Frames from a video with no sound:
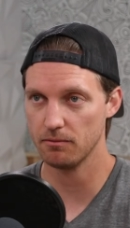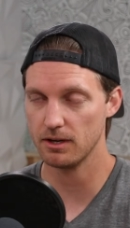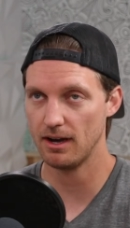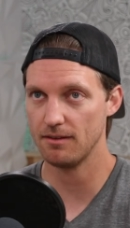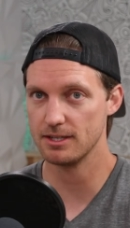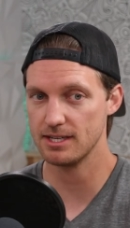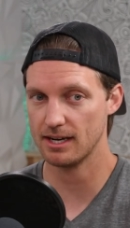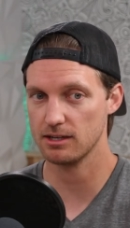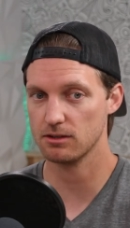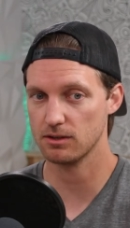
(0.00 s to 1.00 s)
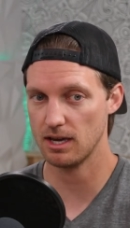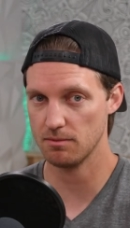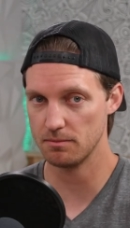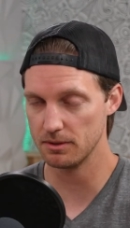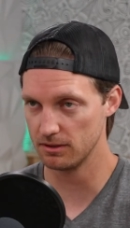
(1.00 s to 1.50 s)
We don't have the technical
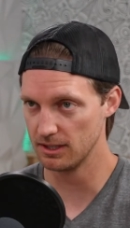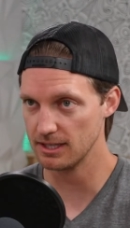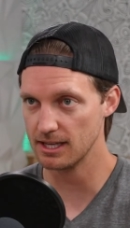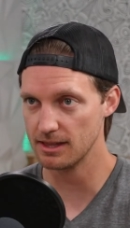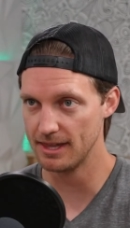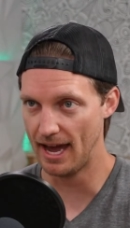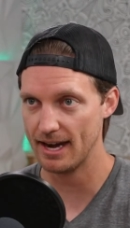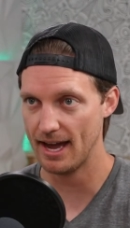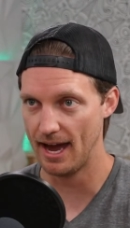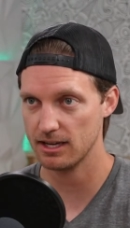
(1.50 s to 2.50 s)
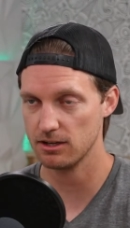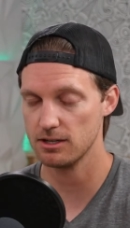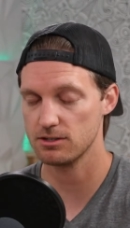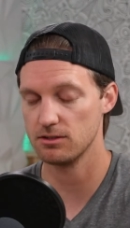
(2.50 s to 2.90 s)
capability to get that accurate.